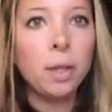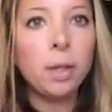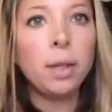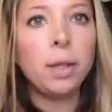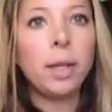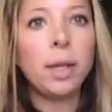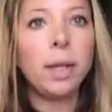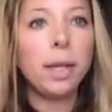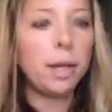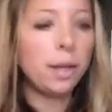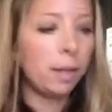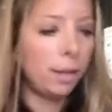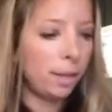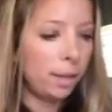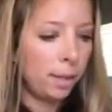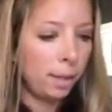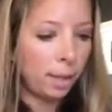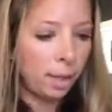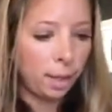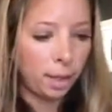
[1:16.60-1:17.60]

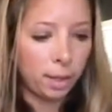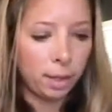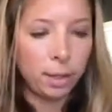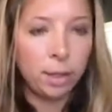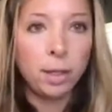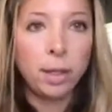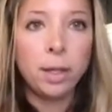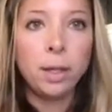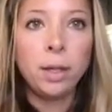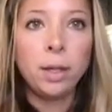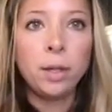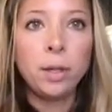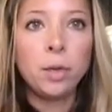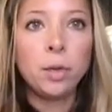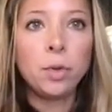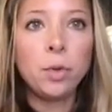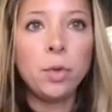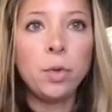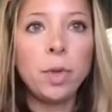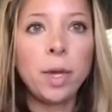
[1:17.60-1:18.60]
and
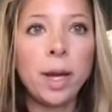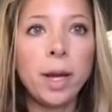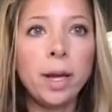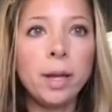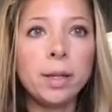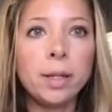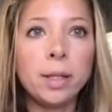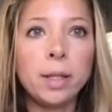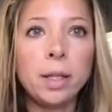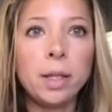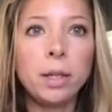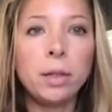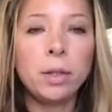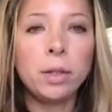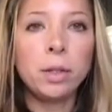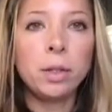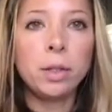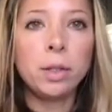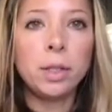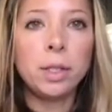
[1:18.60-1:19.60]
through that
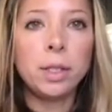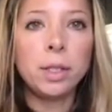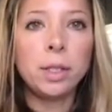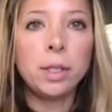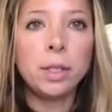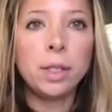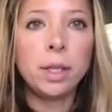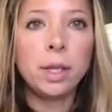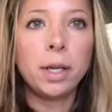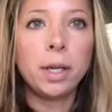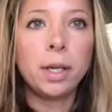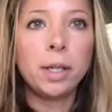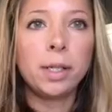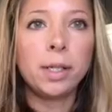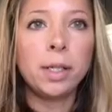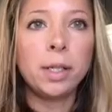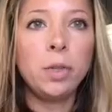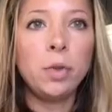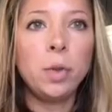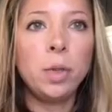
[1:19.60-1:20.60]
it'll
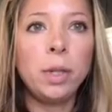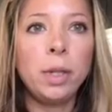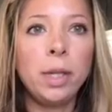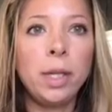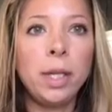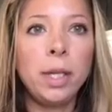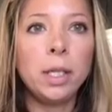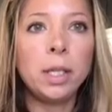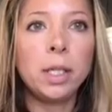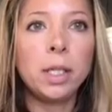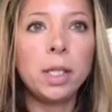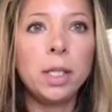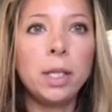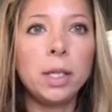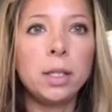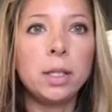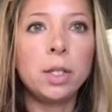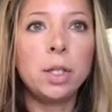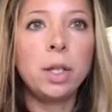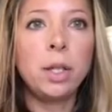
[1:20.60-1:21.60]
send you a link to
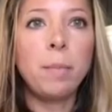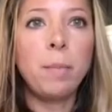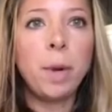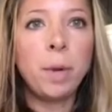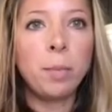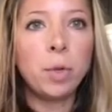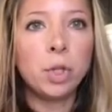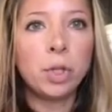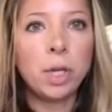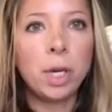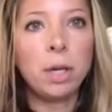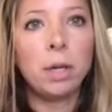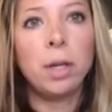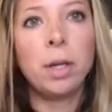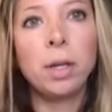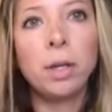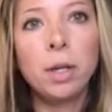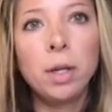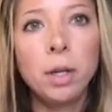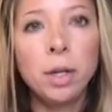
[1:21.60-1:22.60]
get to the members
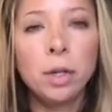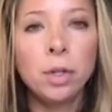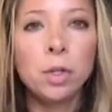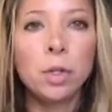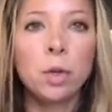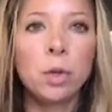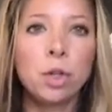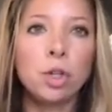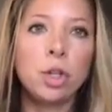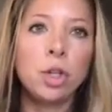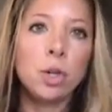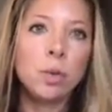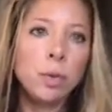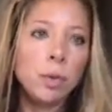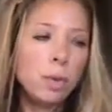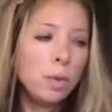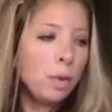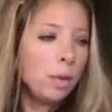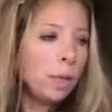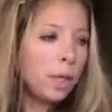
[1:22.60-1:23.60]
area. So I'll share
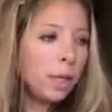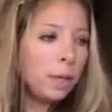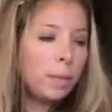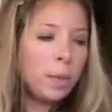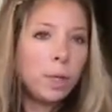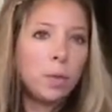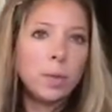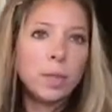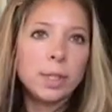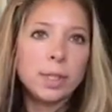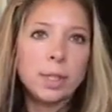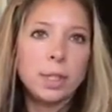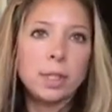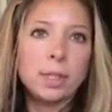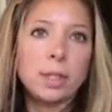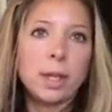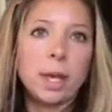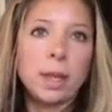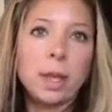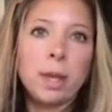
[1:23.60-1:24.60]
with you a little bit what's
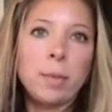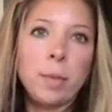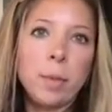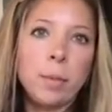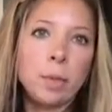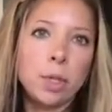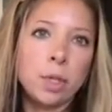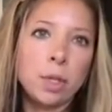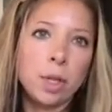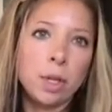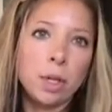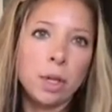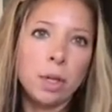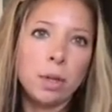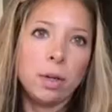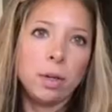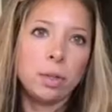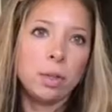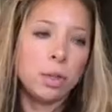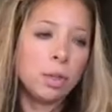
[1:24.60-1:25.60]
inside that members area.
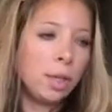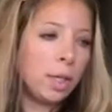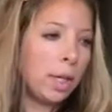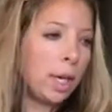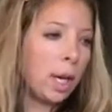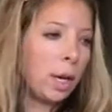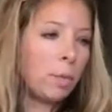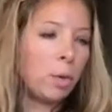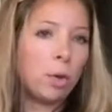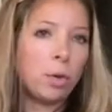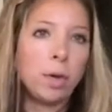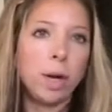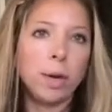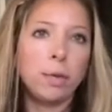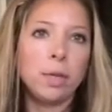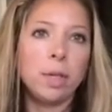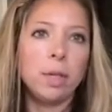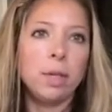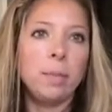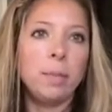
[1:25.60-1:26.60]
I'll turn the camera
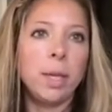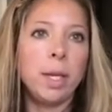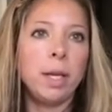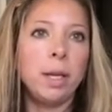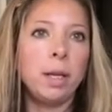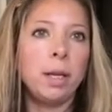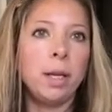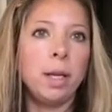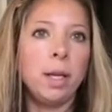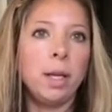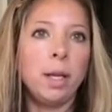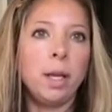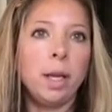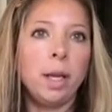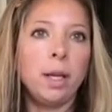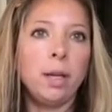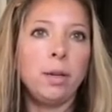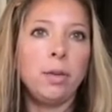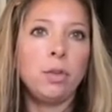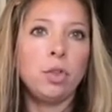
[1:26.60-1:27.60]
around in a minute
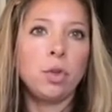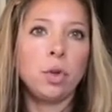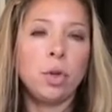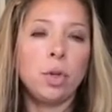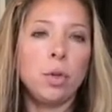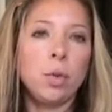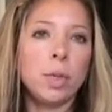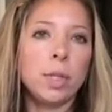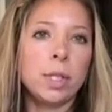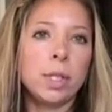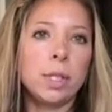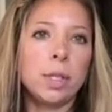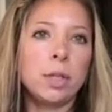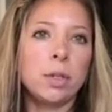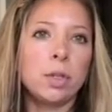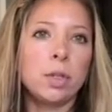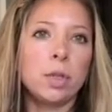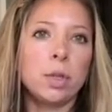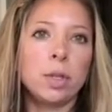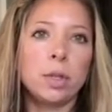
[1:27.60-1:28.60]
and show you what's in there.
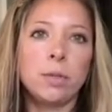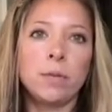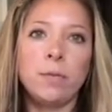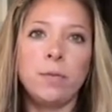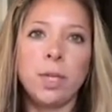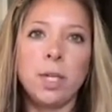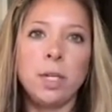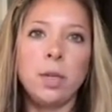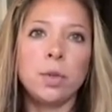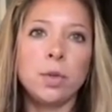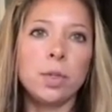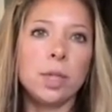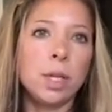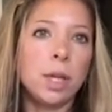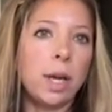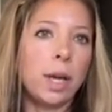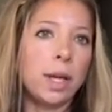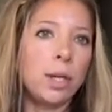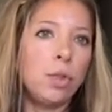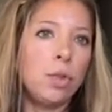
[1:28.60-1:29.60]
So there's videos that
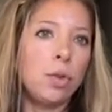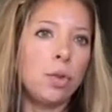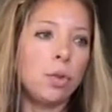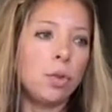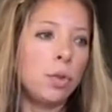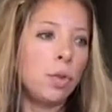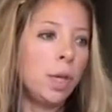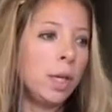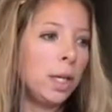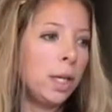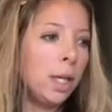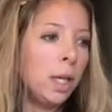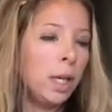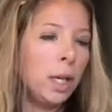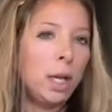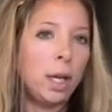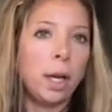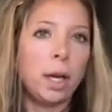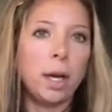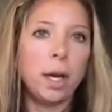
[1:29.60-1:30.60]
guide you through it.
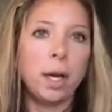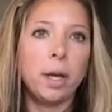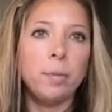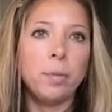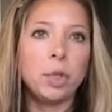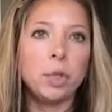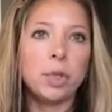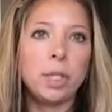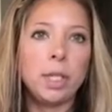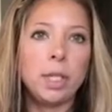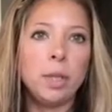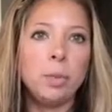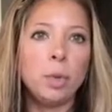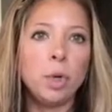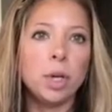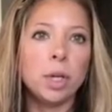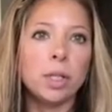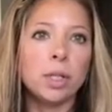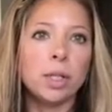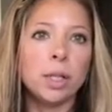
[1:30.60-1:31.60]
There's
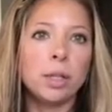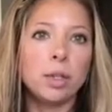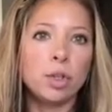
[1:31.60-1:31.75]
ebooks and there's